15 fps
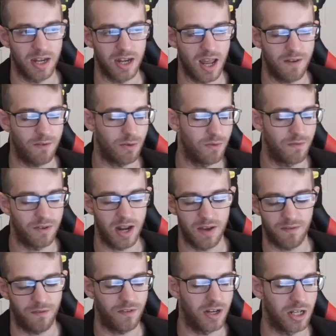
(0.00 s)

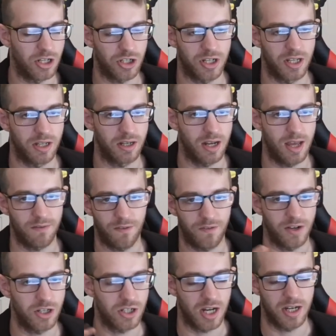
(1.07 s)
Never finished it. Never
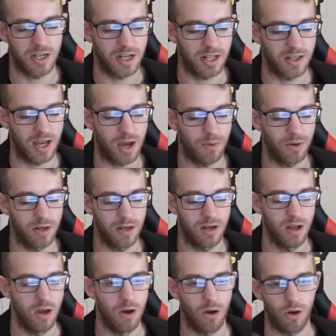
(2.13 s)
finished editing that
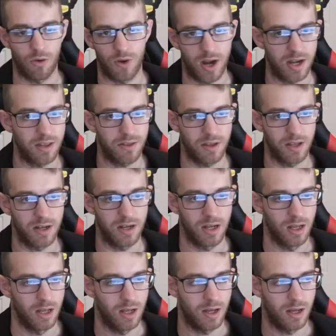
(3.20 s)
one or anything.